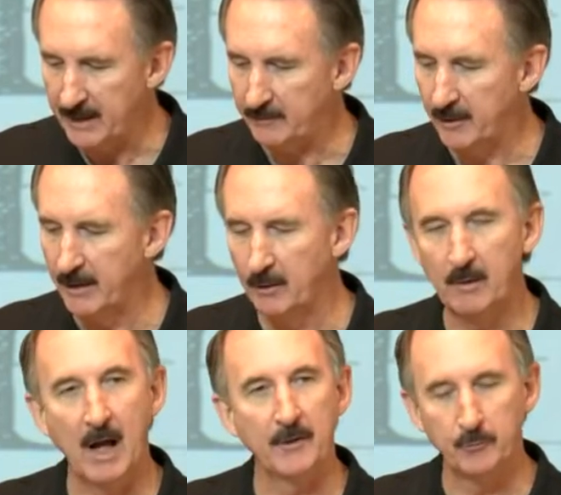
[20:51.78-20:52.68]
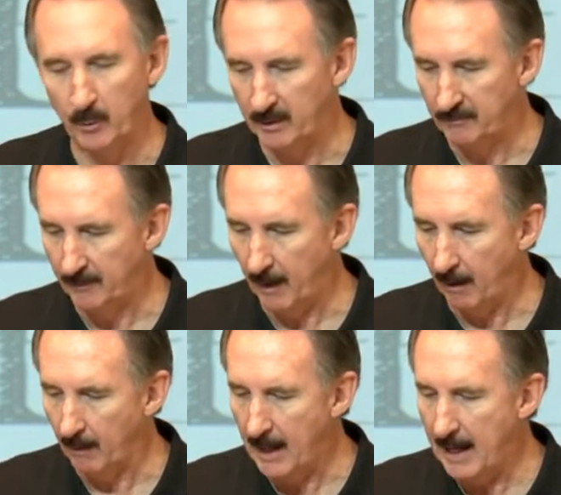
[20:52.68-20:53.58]
seek to know God's will for
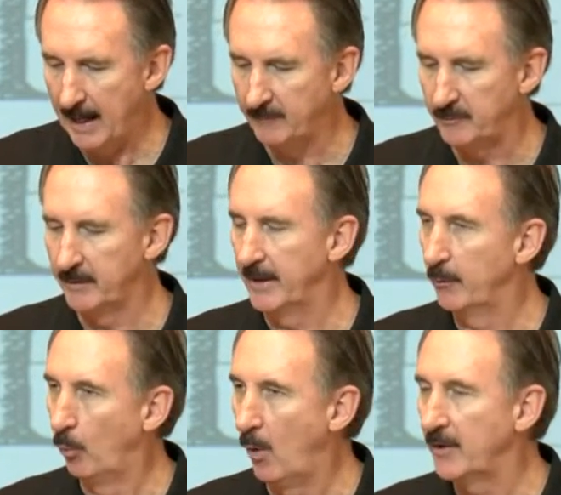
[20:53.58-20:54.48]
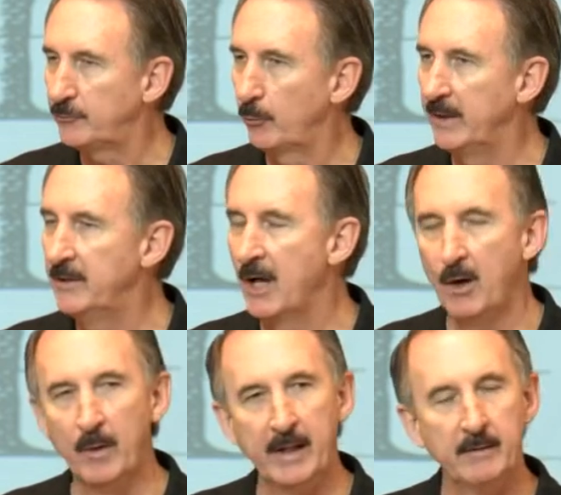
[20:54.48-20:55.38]
our lives. And then once we
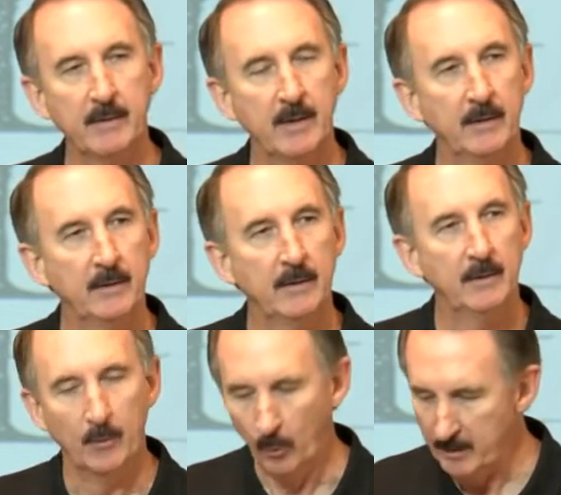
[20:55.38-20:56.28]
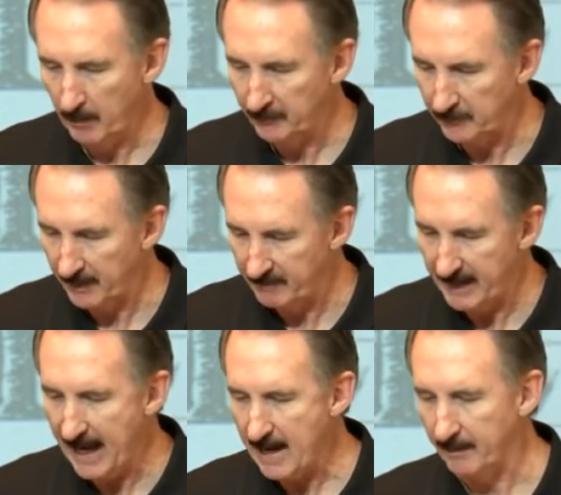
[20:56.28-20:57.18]
know it, we must live
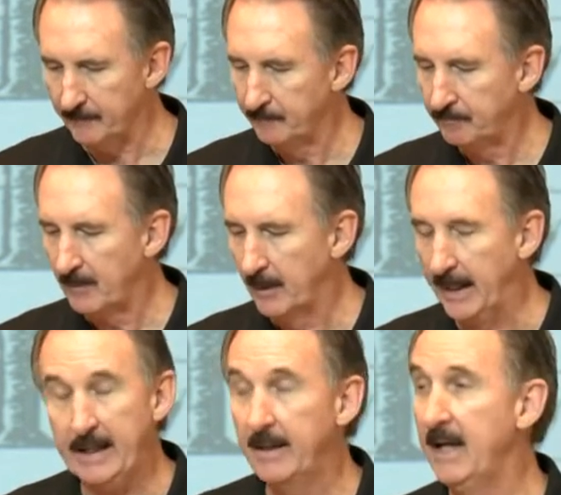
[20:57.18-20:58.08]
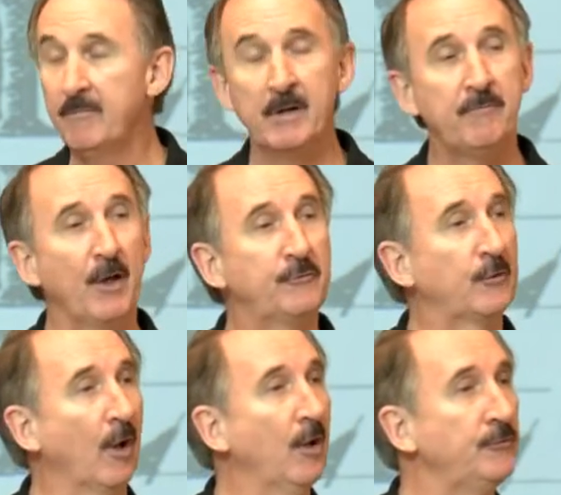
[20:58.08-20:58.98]
it out. E- even if those
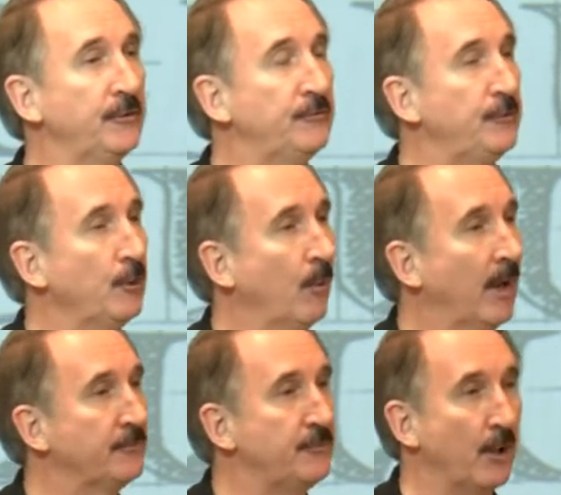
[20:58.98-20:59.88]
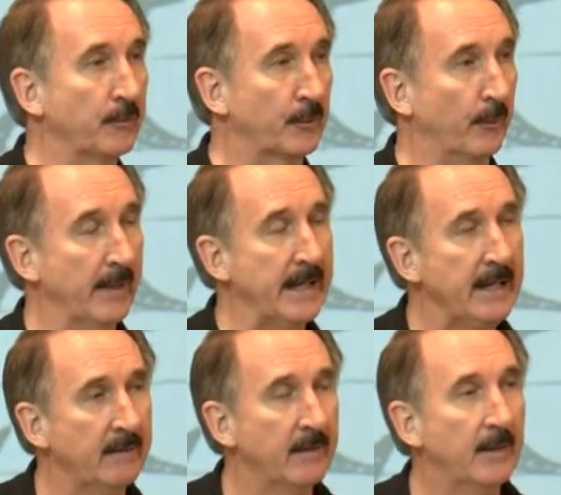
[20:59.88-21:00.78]
closest to us don't
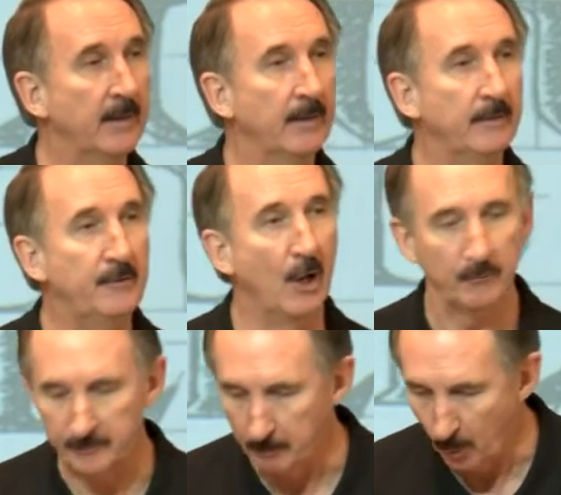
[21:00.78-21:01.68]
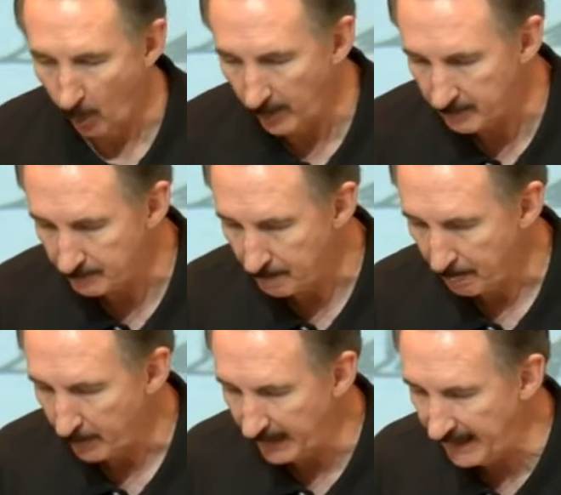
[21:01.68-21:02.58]
agree, don't support,
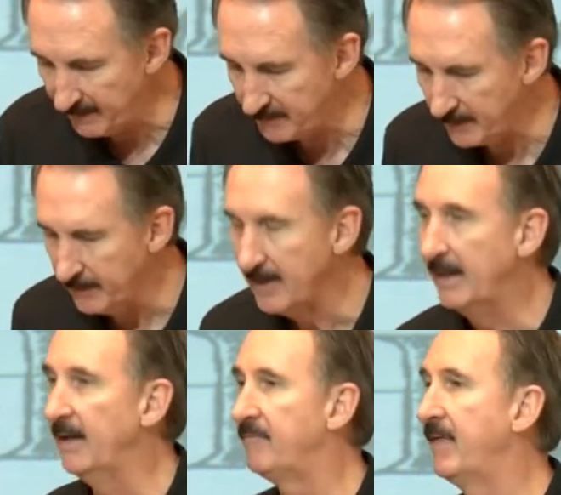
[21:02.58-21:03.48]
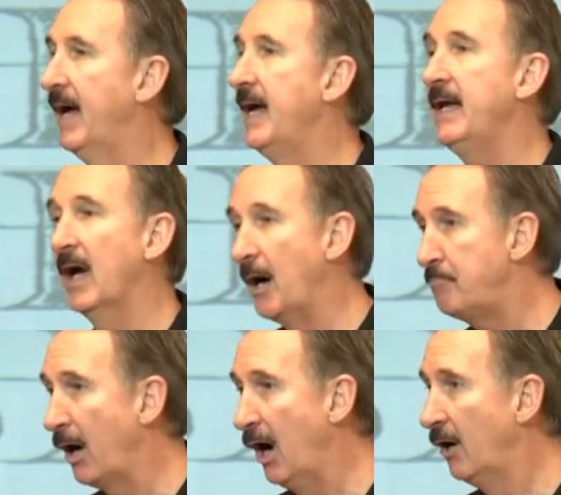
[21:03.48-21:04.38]
even if they
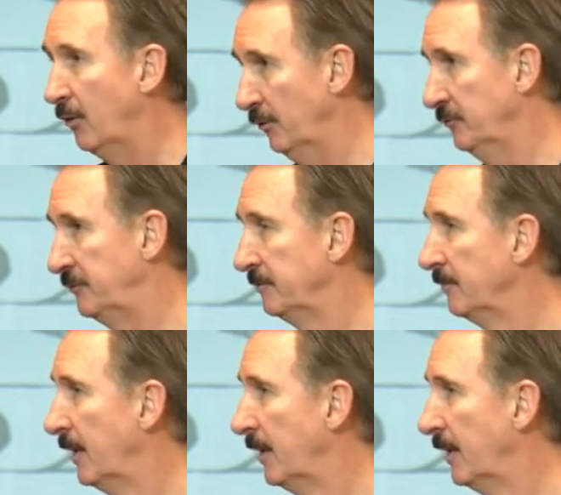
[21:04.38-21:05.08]
oppose